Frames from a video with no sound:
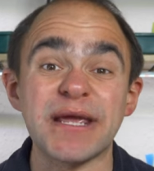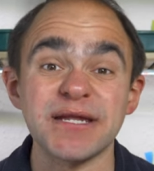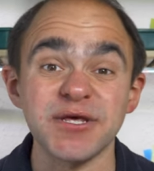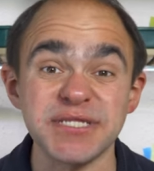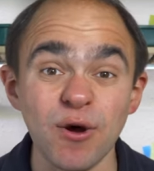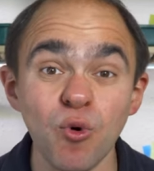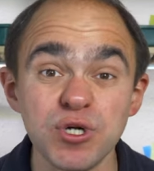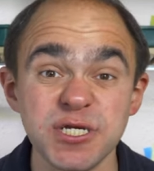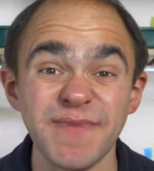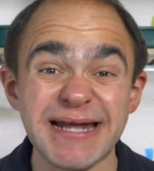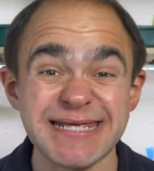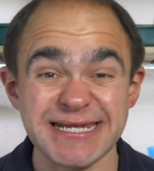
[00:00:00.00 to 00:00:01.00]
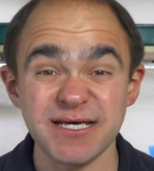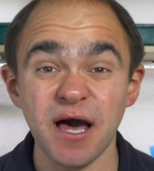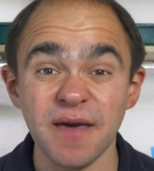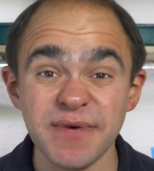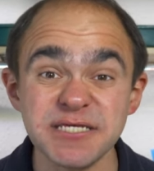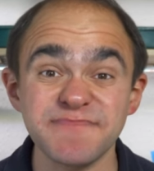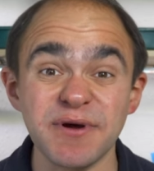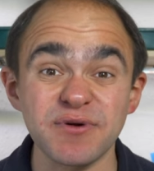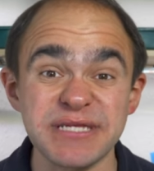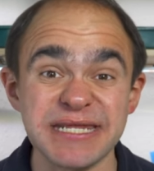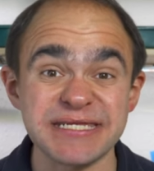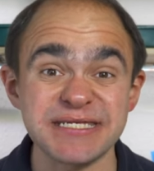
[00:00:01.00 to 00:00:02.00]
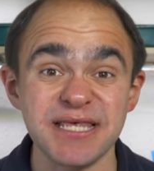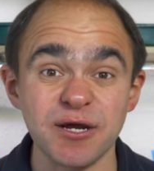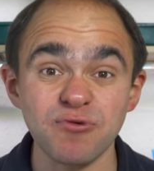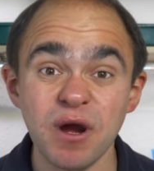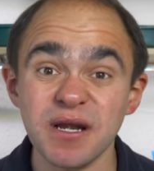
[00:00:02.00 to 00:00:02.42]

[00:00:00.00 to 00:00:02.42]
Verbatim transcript: can use the automatic timers built into the grow